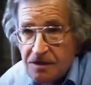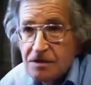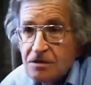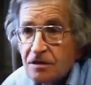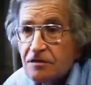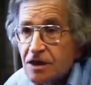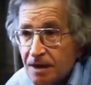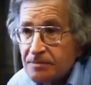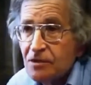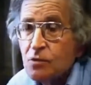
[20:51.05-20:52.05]
This is sort of
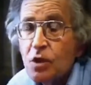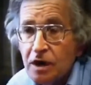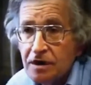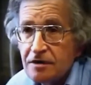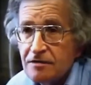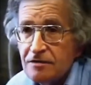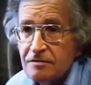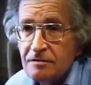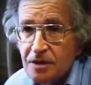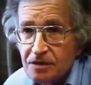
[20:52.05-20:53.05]
chapter one of
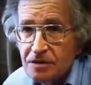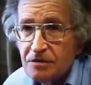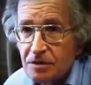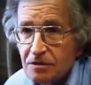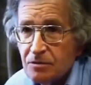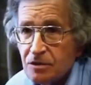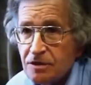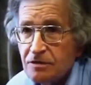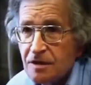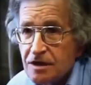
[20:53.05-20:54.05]
post-World
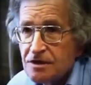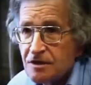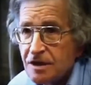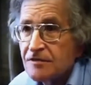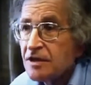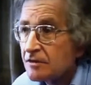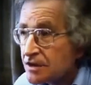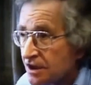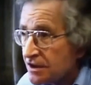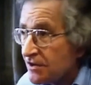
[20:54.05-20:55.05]
War II history. If there
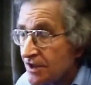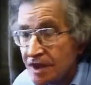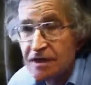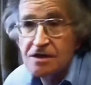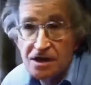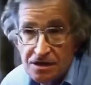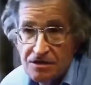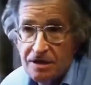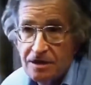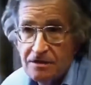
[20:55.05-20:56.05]
were such a thing as a
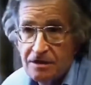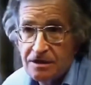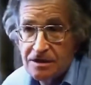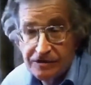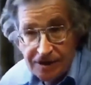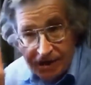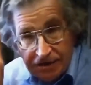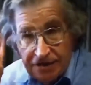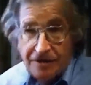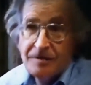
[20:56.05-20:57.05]
history course, if you
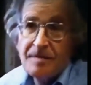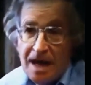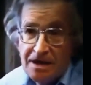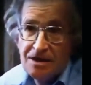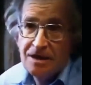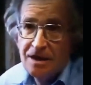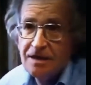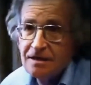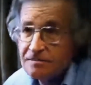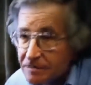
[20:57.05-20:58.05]
can sort of imagine
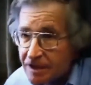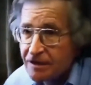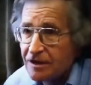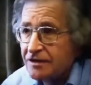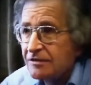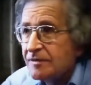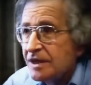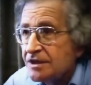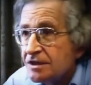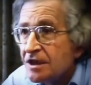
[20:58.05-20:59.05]
that, it's pretty hard to
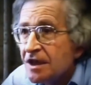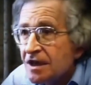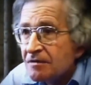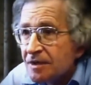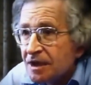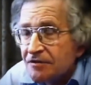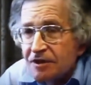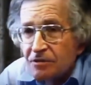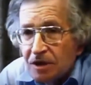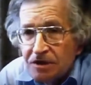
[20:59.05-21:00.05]
imagine. But
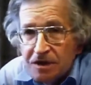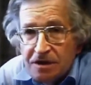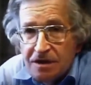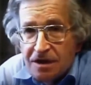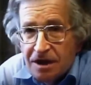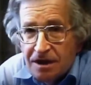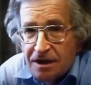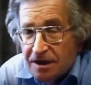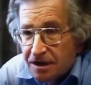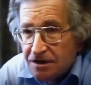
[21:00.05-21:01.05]
if there were such a
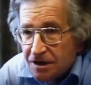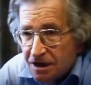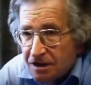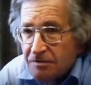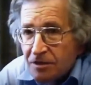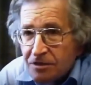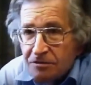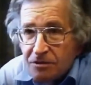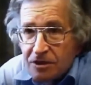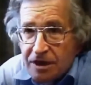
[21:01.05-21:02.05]
thing and it studied
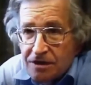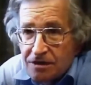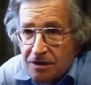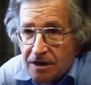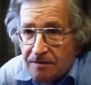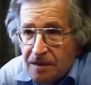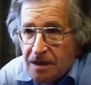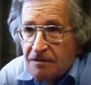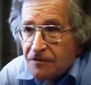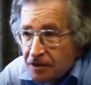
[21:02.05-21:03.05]
post-war history,
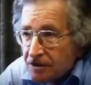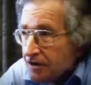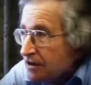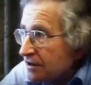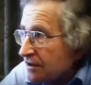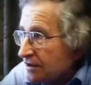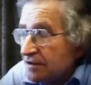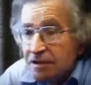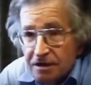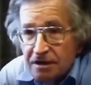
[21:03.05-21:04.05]
first
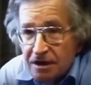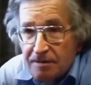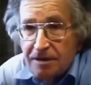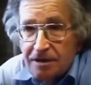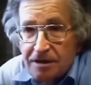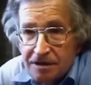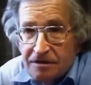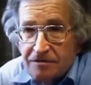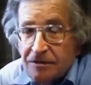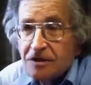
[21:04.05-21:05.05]
couple of, you know,